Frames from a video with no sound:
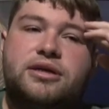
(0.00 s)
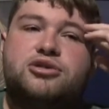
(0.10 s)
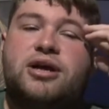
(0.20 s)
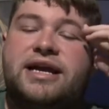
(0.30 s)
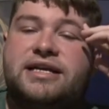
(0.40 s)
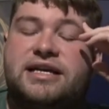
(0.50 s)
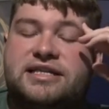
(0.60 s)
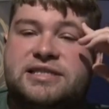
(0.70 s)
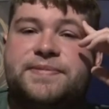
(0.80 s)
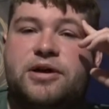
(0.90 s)
Trying
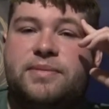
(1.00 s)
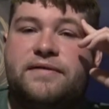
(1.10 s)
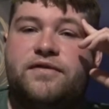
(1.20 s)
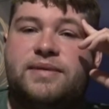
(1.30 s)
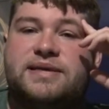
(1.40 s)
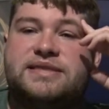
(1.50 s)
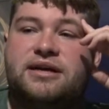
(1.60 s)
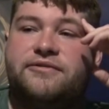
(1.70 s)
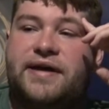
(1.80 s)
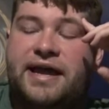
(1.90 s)
experiment for myself.